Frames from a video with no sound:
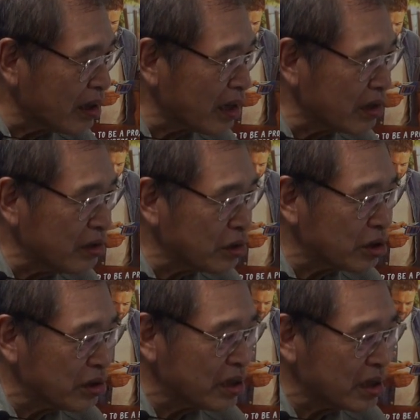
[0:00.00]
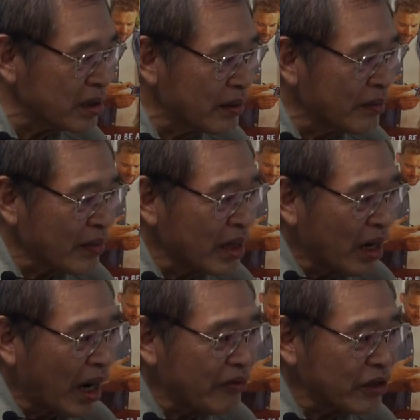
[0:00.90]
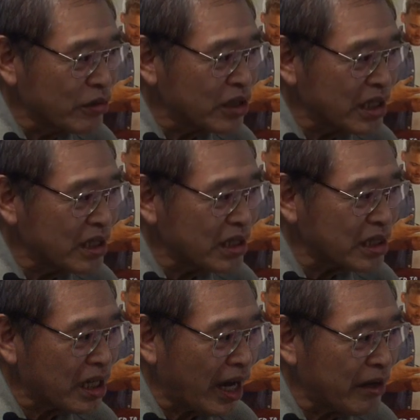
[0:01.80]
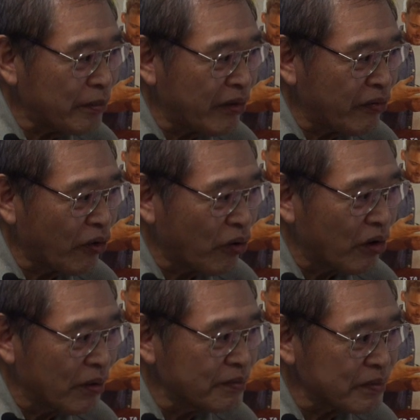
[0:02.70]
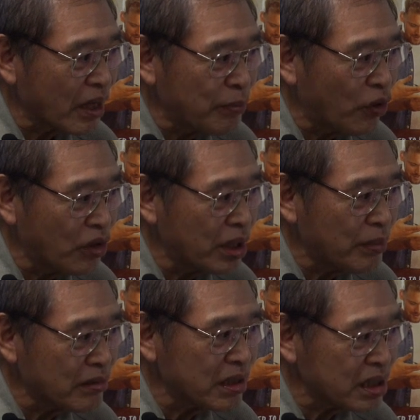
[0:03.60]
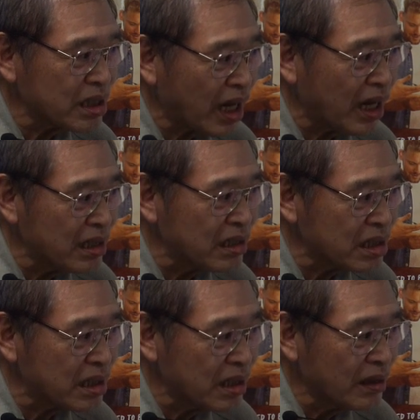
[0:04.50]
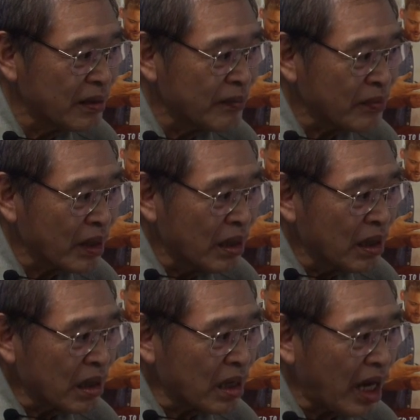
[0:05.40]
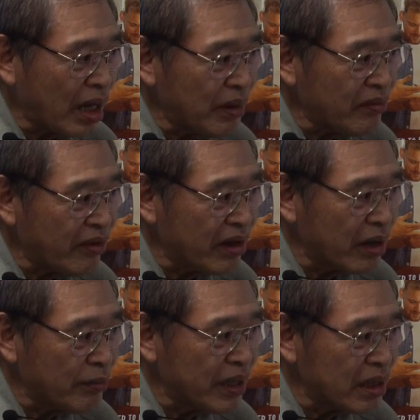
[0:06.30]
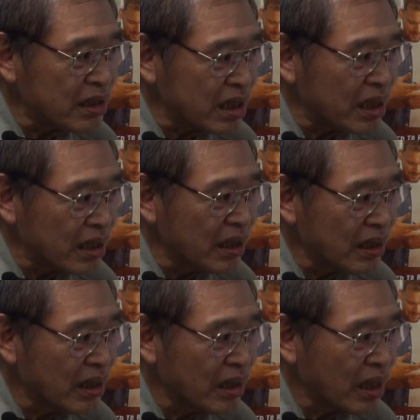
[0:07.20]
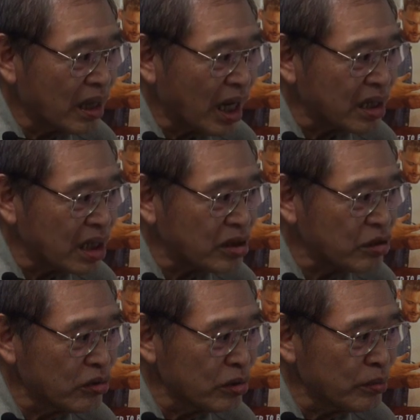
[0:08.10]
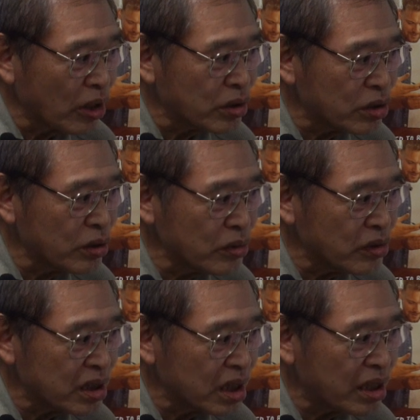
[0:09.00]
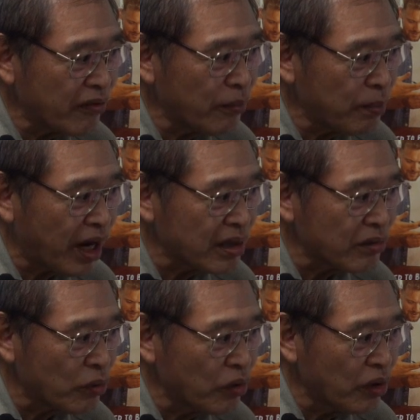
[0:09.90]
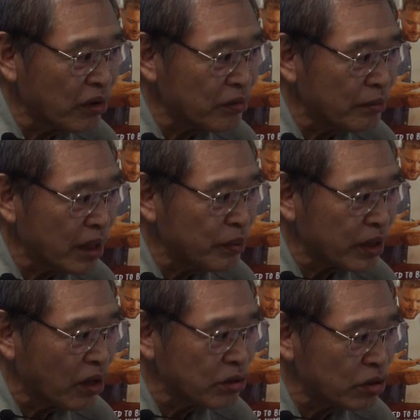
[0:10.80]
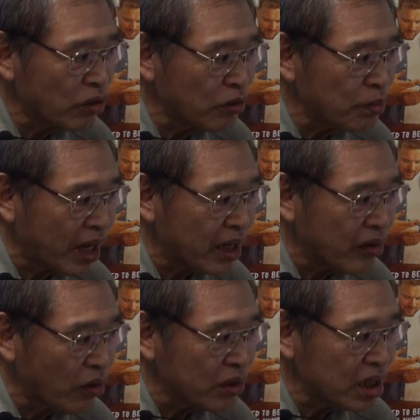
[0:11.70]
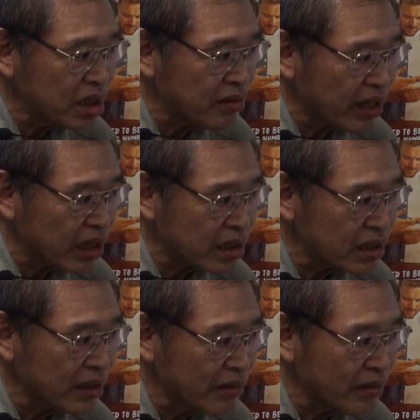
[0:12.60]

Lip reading: getting used to this. I think you've seen this slide before. The point about this slide is climate variability, additional monsoons in different parts of the world may be controlled by all these things.